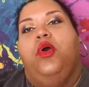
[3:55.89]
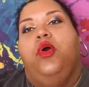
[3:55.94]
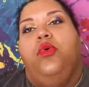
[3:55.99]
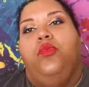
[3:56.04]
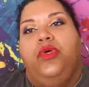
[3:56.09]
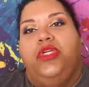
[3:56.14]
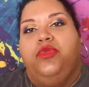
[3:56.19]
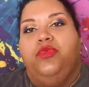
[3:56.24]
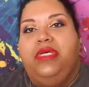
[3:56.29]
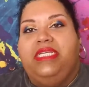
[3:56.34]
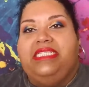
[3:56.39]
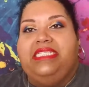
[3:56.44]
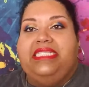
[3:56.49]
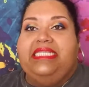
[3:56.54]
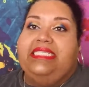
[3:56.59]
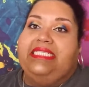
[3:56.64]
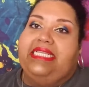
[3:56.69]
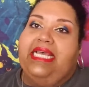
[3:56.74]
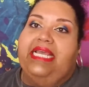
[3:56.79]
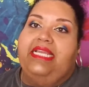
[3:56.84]
which was the
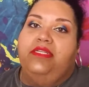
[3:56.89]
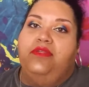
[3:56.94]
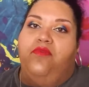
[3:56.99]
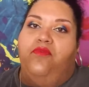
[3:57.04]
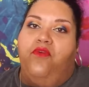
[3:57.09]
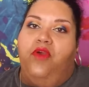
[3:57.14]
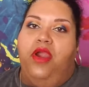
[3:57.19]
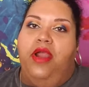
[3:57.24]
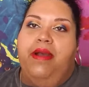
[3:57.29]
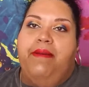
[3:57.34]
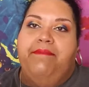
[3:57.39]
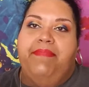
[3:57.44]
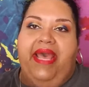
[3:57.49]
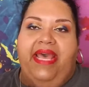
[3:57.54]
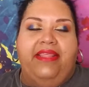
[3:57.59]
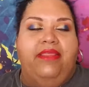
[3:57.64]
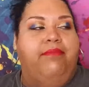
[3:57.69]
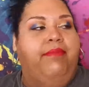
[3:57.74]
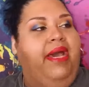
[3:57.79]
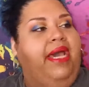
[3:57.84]
scent from
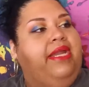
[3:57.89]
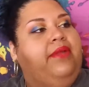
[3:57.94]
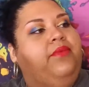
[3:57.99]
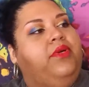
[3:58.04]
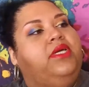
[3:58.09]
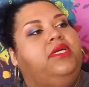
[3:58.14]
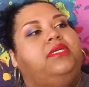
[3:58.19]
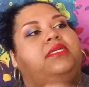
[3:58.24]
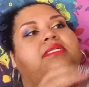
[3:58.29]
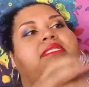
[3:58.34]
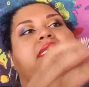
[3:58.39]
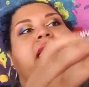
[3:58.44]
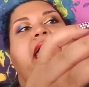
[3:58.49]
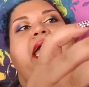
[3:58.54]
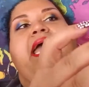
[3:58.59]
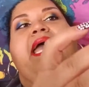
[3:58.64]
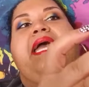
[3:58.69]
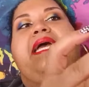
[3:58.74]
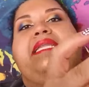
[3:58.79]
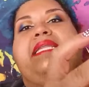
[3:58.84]
Bath and Body Works.
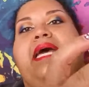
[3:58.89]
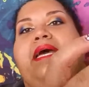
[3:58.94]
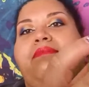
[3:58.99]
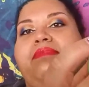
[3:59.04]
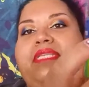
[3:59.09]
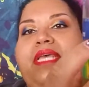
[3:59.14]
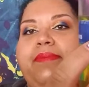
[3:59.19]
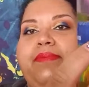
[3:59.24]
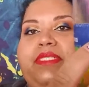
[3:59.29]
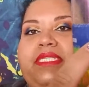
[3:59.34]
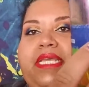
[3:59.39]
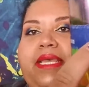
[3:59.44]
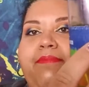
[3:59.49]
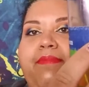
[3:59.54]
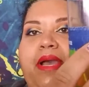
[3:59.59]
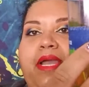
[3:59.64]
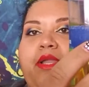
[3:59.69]
And I was able to hit my